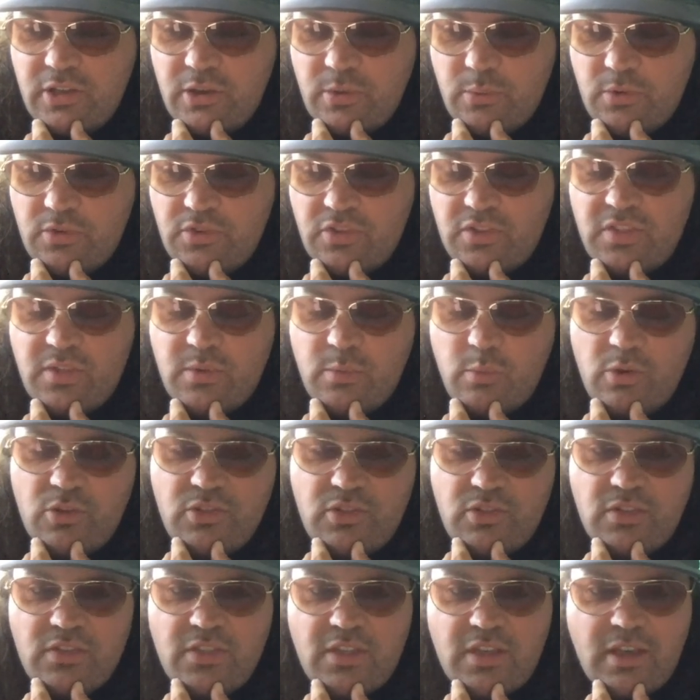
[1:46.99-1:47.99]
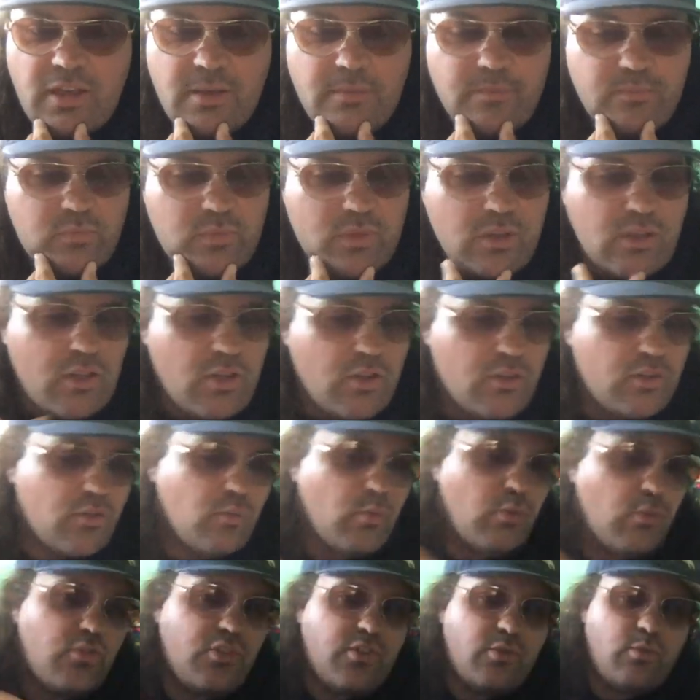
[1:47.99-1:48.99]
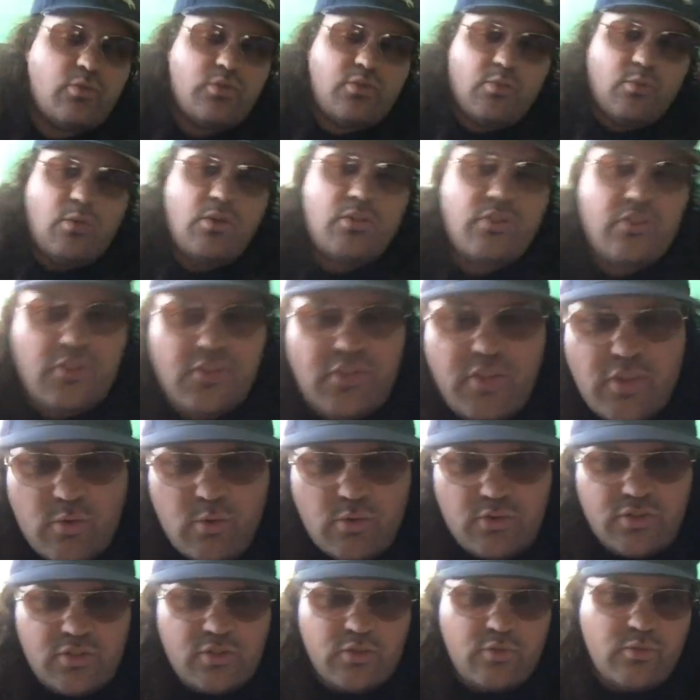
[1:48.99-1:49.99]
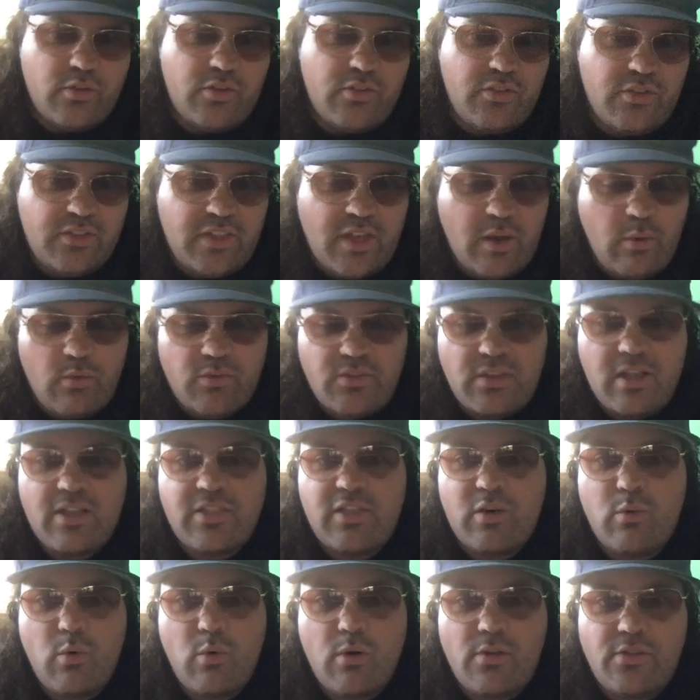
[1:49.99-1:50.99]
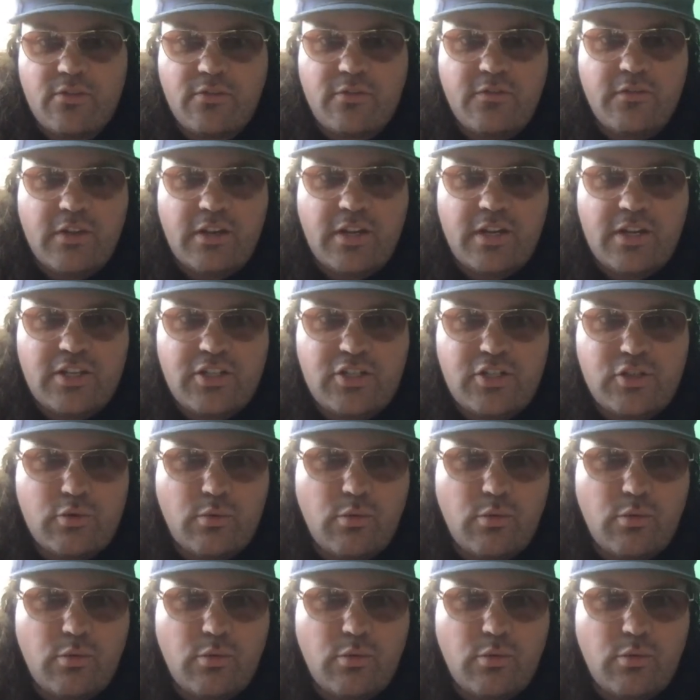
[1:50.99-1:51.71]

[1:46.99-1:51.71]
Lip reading: Wasn't the sequel to Grizzly that wasn't finished?